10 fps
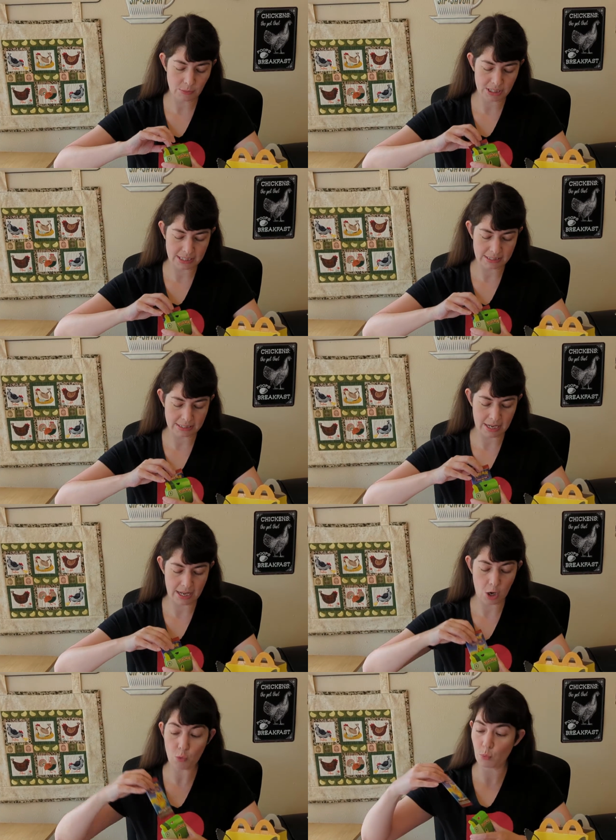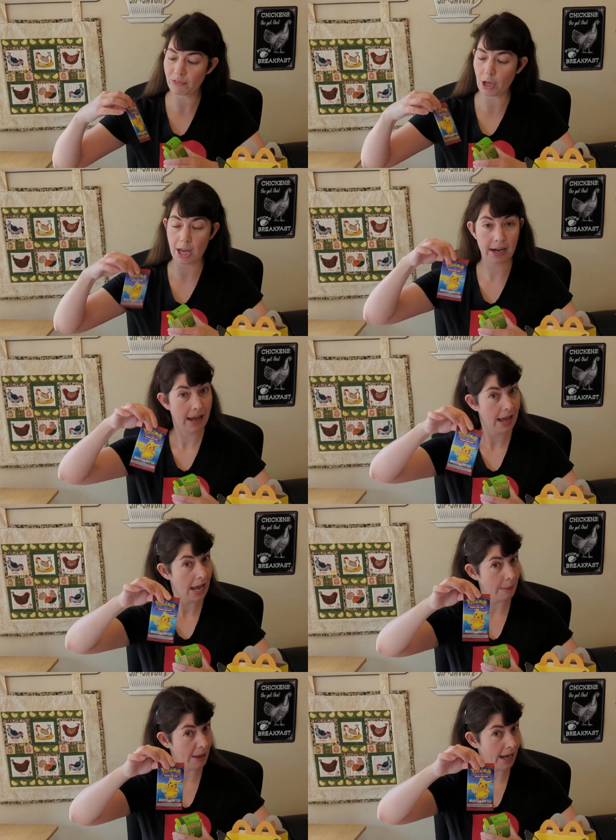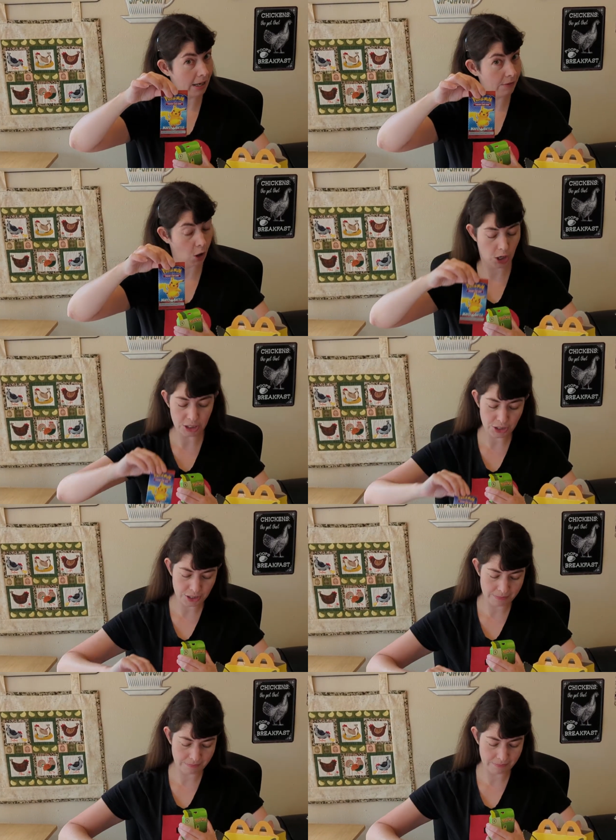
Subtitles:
what's inside. Oh, we've got a packet of cards.